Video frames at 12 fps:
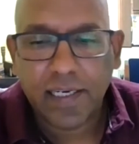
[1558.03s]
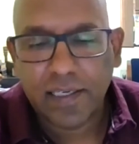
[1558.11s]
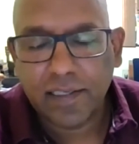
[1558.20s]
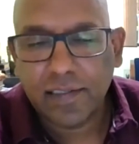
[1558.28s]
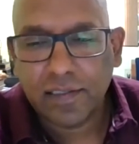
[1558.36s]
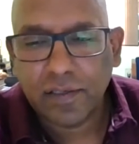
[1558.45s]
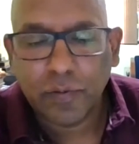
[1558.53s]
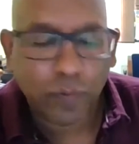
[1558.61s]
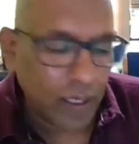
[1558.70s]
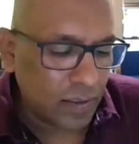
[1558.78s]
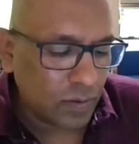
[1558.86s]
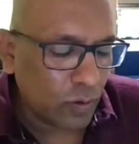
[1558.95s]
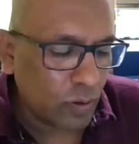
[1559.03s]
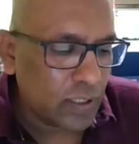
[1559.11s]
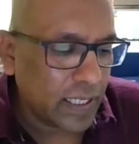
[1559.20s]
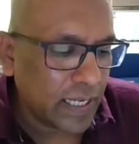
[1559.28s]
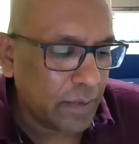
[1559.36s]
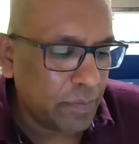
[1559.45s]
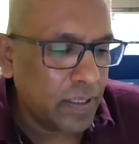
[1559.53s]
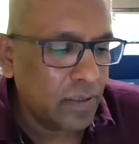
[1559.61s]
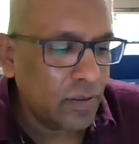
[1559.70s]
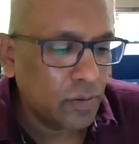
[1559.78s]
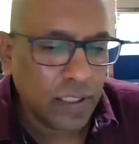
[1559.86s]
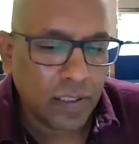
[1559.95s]
That is one course that I've
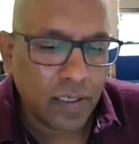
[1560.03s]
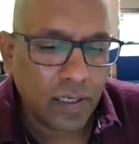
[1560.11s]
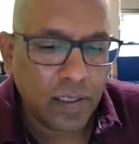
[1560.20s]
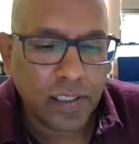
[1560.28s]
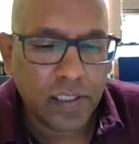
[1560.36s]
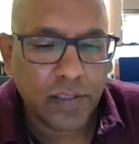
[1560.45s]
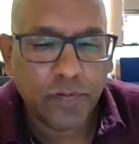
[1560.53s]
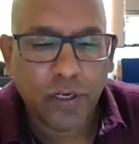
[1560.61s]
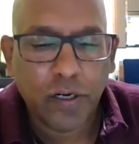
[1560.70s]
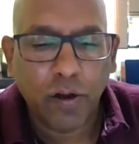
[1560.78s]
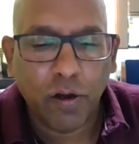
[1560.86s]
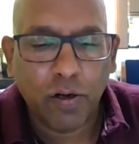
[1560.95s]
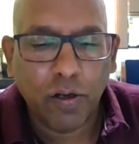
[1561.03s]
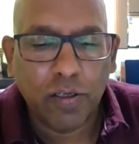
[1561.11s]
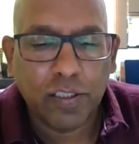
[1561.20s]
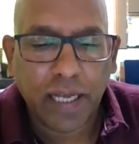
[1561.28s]
been teaching for a long, long